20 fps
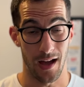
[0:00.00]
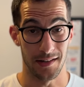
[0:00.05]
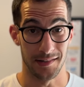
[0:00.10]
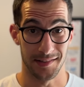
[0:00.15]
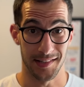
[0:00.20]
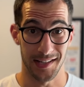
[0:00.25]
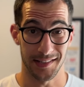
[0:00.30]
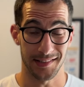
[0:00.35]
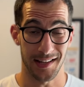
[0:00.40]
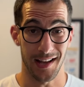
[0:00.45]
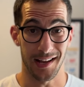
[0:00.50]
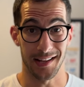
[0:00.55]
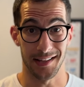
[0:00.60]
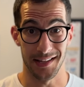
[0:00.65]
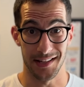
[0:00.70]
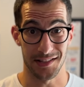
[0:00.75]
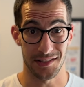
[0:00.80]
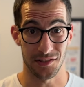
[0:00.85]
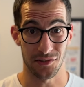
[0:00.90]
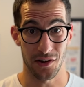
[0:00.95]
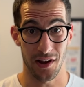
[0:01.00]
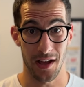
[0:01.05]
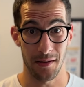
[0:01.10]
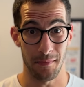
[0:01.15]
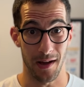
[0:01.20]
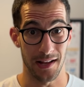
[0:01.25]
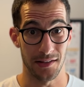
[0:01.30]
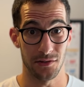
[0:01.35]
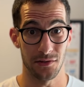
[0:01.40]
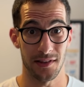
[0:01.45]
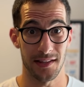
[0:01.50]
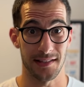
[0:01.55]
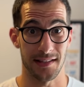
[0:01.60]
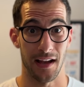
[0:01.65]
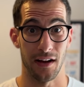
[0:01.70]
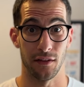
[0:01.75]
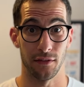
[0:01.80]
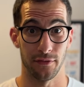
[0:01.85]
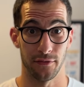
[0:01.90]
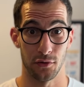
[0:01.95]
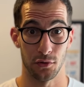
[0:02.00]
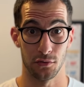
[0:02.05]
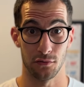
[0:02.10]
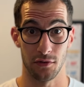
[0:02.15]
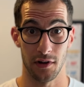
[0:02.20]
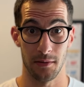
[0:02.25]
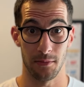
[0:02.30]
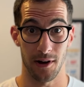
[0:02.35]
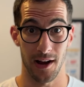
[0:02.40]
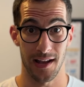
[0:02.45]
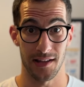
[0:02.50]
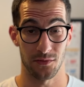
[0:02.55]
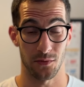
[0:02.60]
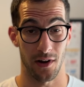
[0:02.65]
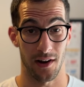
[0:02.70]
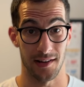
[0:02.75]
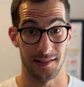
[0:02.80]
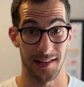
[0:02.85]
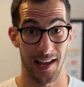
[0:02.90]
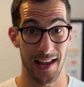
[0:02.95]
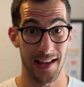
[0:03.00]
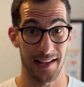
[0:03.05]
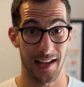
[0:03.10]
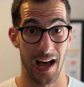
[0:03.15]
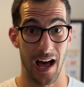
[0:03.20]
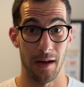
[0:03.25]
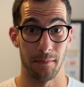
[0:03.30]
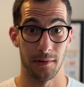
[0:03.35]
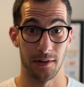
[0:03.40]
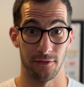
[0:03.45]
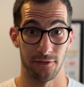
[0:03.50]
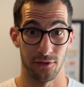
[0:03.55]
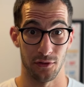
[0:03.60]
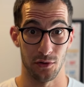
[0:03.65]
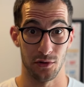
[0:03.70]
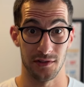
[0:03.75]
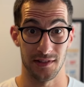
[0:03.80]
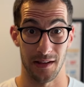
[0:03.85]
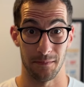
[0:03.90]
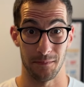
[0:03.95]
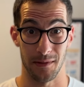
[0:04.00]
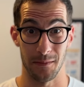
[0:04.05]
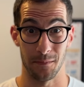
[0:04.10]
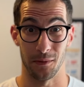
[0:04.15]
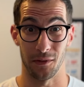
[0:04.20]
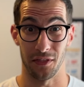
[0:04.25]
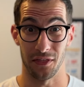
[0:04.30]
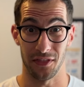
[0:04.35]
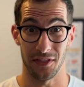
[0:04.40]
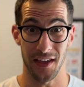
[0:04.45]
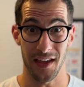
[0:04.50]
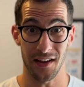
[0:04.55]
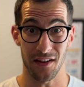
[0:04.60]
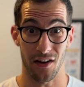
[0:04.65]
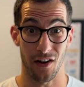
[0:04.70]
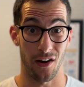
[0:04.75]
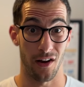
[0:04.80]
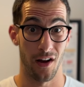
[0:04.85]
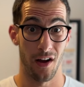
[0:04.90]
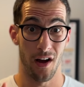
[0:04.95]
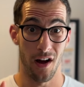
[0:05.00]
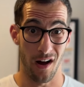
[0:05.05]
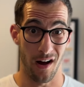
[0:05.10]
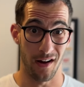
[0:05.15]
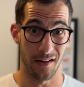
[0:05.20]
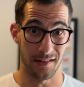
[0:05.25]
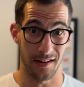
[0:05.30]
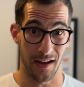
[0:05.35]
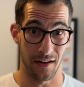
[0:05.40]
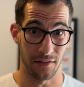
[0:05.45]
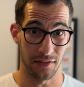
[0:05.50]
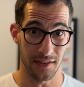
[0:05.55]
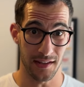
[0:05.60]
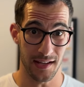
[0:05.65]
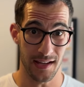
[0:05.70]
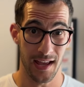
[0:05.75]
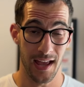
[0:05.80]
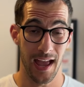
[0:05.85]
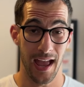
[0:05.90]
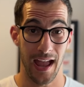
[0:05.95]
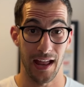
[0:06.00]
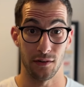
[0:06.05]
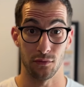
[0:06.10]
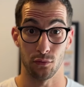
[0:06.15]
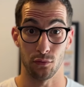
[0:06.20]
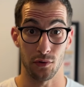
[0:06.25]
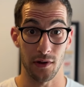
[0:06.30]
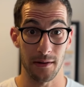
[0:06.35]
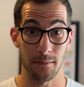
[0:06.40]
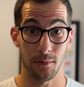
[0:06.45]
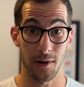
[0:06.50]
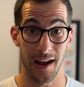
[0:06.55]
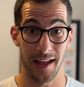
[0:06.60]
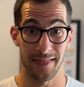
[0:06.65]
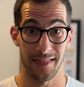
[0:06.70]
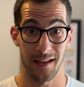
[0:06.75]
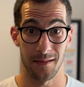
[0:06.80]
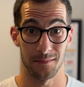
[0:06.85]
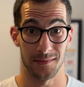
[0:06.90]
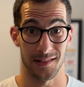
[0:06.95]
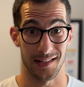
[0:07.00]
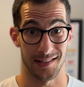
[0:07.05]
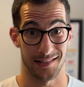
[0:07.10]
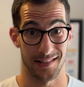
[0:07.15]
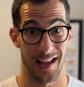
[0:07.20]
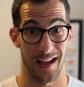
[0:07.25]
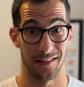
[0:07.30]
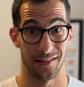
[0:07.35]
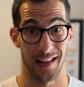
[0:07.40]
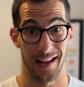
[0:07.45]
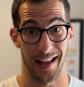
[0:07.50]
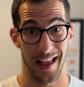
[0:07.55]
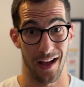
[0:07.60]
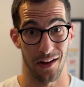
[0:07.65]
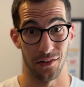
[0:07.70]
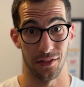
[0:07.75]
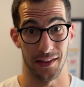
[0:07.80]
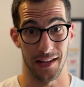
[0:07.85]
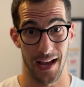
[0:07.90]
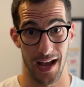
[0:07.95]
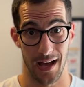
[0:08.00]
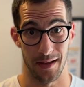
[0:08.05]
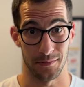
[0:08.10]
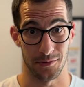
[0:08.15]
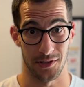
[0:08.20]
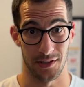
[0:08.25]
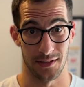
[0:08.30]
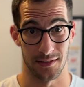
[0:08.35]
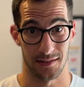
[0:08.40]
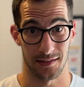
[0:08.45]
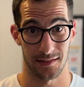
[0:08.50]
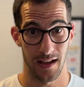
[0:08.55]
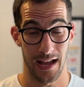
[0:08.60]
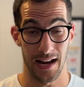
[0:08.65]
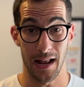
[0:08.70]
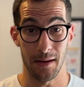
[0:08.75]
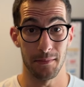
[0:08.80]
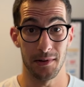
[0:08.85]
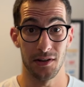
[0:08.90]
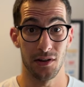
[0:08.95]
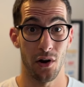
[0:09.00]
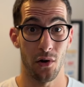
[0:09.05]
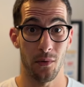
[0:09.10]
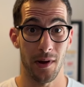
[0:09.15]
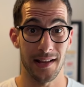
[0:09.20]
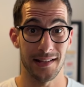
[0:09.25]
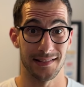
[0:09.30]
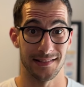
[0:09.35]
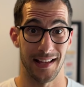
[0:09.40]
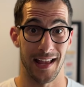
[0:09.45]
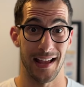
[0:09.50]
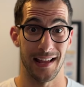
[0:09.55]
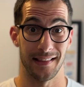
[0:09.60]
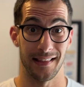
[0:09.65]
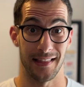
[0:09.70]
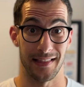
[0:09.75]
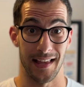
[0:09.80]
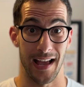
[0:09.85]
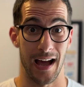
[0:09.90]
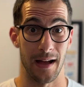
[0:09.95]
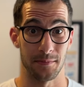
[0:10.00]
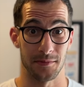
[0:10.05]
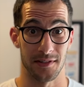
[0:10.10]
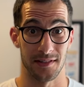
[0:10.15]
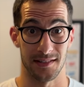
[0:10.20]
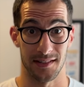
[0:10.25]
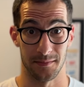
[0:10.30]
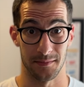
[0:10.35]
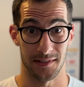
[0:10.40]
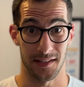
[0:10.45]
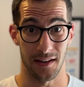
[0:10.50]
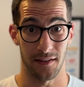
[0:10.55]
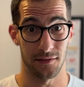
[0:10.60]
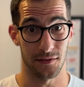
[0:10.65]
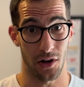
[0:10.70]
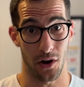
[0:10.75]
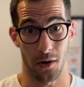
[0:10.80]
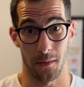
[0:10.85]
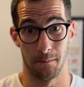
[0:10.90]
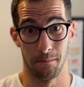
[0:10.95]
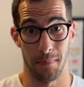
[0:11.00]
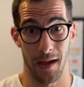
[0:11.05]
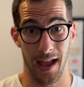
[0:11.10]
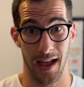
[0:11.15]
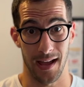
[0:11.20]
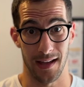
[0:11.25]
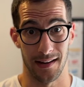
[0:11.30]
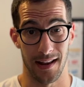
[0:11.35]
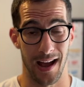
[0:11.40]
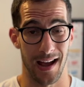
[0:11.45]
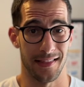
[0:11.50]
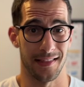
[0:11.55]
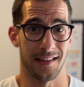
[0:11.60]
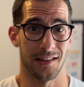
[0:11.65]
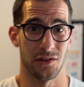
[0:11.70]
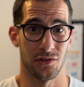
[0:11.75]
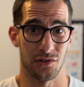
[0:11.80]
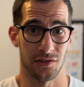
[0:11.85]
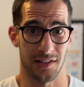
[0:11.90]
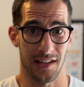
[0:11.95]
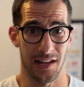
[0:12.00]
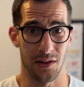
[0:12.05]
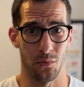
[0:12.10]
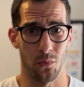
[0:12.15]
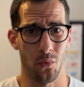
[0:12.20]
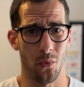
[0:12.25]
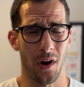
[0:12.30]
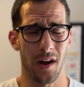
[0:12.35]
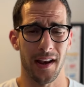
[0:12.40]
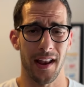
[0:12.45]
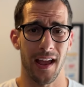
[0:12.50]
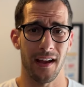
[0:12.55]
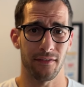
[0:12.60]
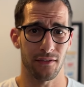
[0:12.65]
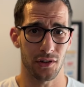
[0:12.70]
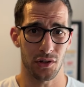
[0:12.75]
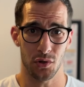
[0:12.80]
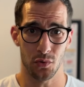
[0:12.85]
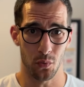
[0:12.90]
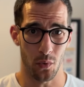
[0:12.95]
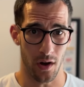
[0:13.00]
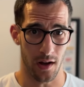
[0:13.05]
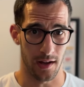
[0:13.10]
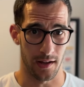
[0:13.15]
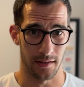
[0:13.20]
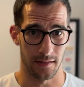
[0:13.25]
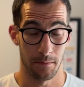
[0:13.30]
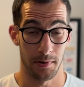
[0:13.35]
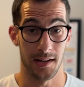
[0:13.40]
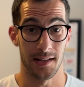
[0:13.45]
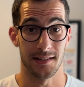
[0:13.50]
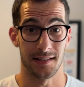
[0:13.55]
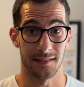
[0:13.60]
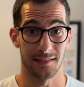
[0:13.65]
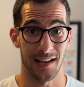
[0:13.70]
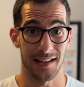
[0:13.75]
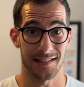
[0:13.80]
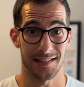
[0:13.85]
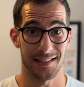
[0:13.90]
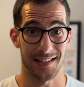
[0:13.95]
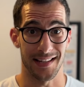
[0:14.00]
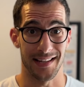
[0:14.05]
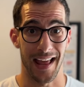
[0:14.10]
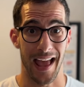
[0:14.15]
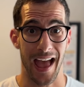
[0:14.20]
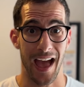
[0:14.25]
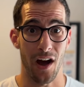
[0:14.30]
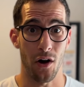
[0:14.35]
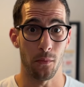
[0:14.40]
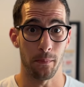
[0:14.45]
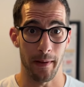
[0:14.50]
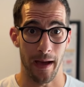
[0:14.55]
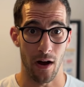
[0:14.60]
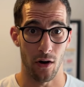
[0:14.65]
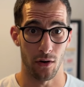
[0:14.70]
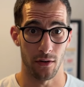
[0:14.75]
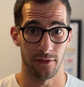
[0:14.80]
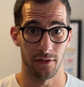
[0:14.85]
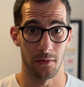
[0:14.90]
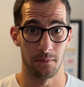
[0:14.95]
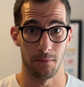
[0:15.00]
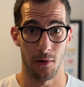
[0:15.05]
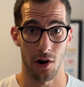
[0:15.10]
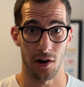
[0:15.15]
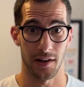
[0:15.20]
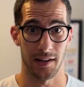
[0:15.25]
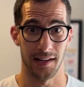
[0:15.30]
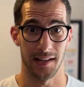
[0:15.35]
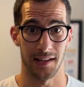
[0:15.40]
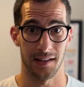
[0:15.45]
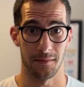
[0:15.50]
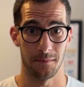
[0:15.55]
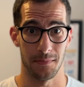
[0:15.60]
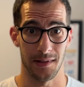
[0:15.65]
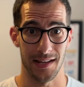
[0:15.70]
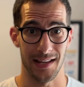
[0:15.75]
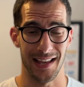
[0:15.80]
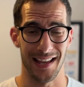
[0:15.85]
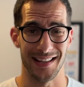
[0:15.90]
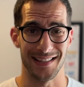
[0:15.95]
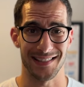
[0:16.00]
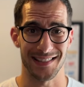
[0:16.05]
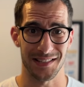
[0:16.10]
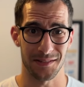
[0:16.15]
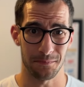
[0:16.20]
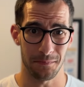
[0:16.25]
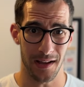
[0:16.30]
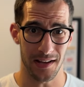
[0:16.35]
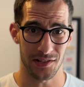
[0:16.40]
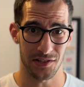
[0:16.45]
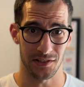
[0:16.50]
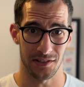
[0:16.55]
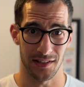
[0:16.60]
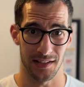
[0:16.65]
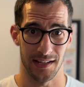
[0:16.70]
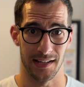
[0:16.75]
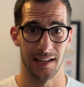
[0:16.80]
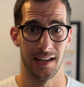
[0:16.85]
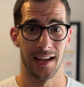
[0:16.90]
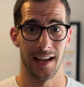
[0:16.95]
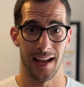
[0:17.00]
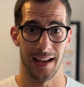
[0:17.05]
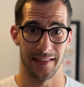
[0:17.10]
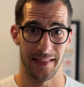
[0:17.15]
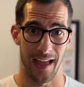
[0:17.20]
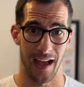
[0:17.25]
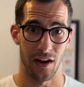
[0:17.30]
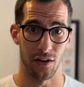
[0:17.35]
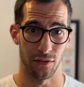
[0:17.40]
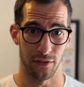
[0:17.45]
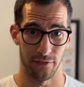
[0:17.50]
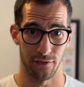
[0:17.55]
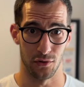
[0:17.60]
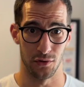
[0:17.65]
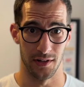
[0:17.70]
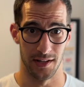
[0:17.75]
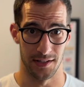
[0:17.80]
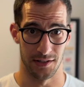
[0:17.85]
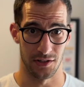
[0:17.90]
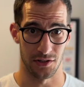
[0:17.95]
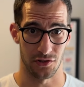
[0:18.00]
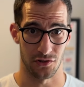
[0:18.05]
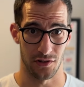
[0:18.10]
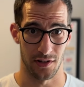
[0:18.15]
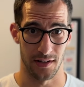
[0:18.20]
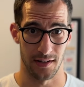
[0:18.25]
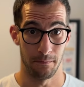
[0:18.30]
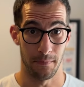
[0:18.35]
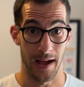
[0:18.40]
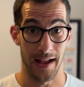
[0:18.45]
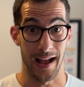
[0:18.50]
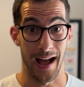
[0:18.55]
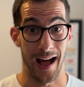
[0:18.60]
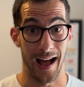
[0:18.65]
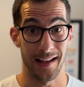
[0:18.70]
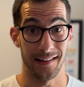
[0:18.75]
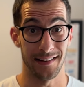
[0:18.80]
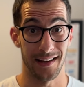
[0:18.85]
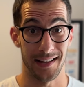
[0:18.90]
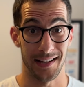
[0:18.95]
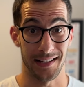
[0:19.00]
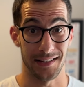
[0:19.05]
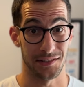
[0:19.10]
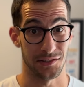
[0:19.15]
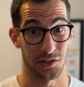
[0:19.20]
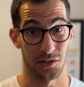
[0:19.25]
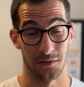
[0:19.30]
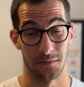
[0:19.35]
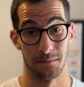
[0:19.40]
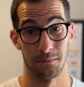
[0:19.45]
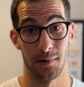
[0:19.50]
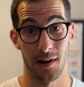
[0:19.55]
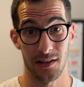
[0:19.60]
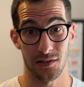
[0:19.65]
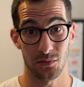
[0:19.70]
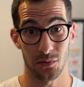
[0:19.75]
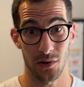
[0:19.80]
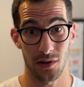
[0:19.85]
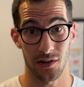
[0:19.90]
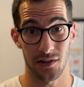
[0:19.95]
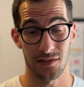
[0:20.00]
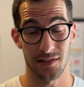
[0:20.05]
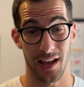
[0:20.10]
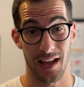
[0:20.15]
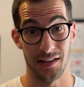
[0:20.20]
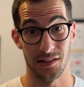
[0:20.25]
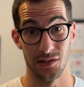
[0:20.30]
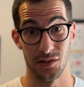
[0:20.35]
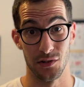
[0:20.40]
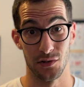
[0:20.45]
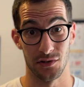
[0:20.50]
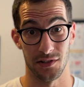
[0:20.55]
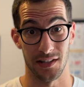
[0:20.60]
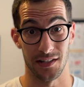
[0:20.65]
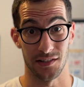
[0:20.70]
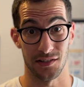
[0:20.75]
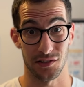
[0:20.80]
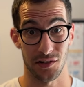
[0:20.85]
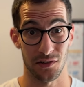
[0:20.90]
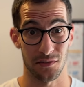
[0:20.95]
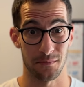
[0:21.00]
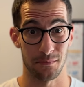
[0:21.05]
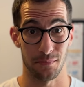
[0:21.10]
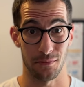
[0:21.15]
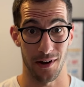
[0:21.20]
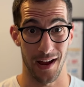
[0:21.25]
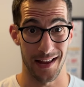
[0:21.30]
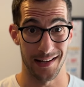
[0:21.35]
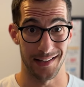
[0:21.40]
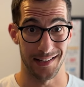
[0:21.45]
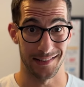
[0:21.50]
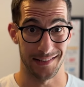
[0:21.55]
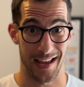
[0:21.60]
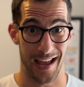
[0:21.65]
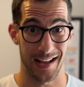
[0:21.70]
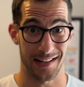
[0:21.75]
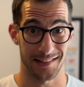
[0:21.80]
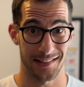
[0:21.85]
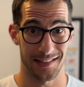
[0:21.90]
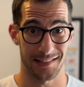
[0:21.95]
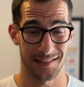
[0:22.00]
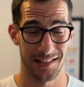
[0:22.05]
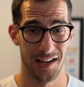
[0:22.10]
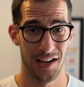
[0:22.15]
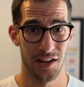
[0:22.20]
On TikTok and Instagram, I do these health food rebrands where I take common foods that people think are unhealthy and rebrand them to sound like healthy options. And I'm in no way saying that the options themselves are bad. I think you should eat whatever you want, but it's a lesson in how powerful marketing can be, especially in the health food industry. By highlighting certain buzzwords and using certain branding tactics,